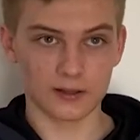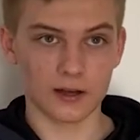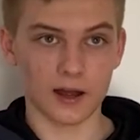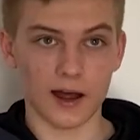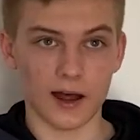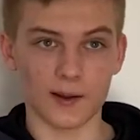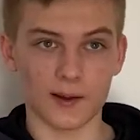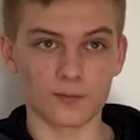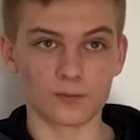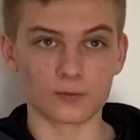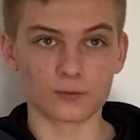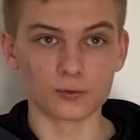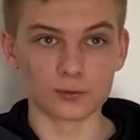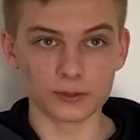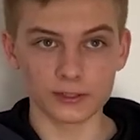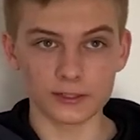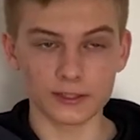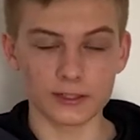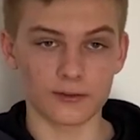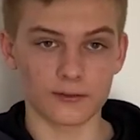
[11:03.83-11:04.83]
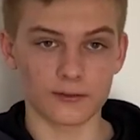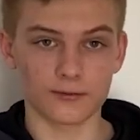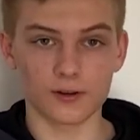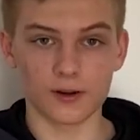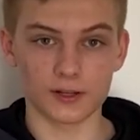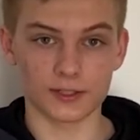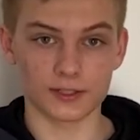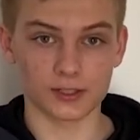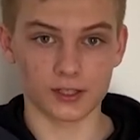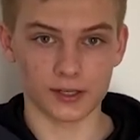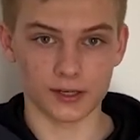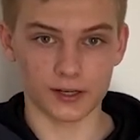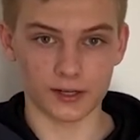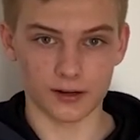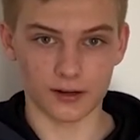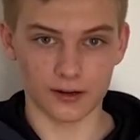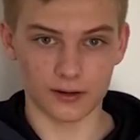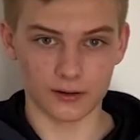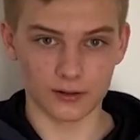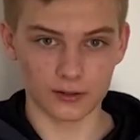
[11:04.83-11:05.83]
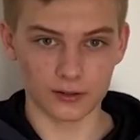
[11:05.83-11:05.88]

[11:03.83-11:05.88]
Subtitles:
I'm really going to focus on